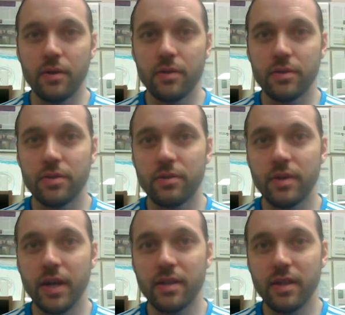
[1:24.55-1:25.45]

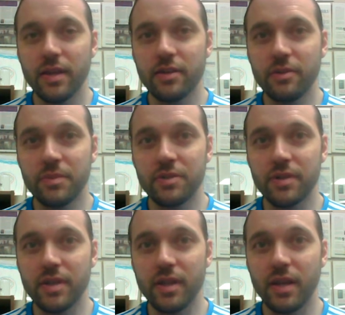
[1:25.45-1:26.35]
So Atletico
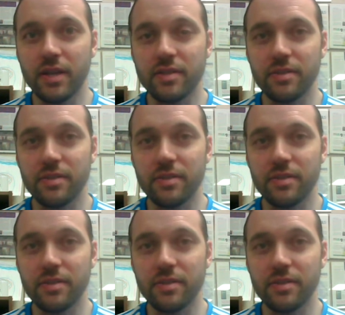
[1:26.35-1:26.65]
Madrid likes